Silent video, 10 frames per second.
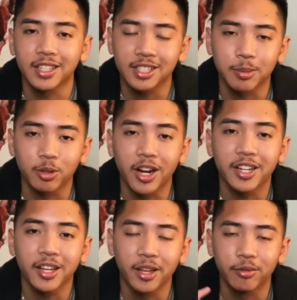Let's keep
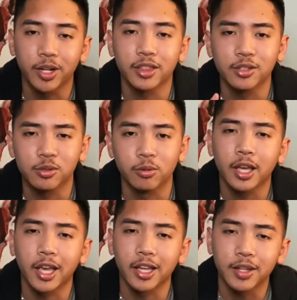grinding and we'll get there soon.
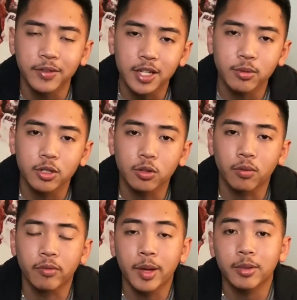And if you guys want to join
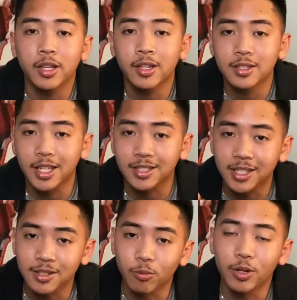the family, it takes
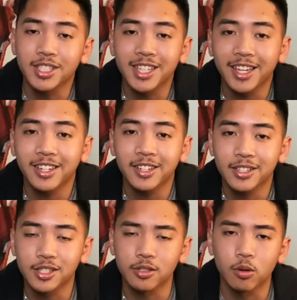less than one second
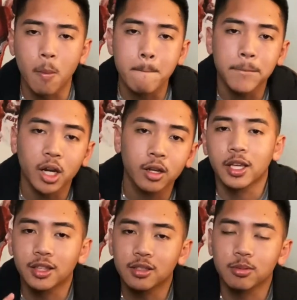just to
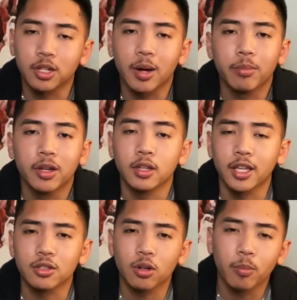hit the subscribe button,
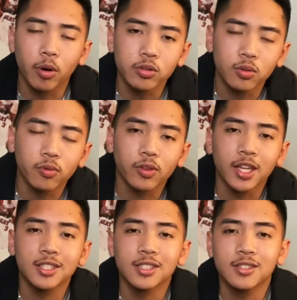and turn on post
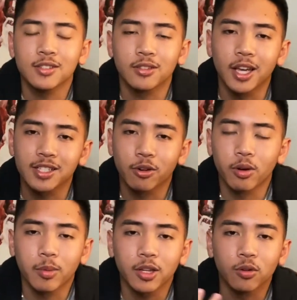notifications so you guys know when
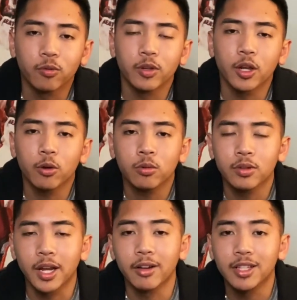I make a new video.
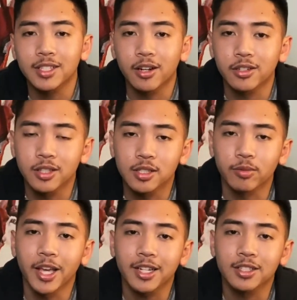Now let's get on to this
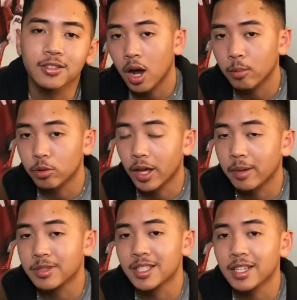reaction. I'm with the
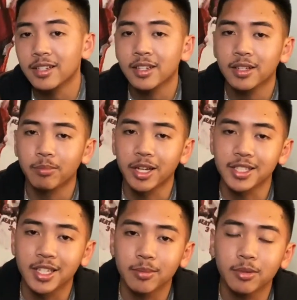MC, my
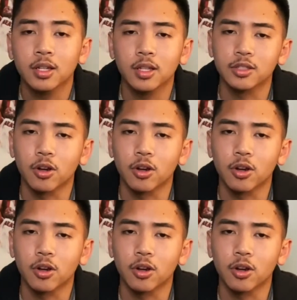team. Let's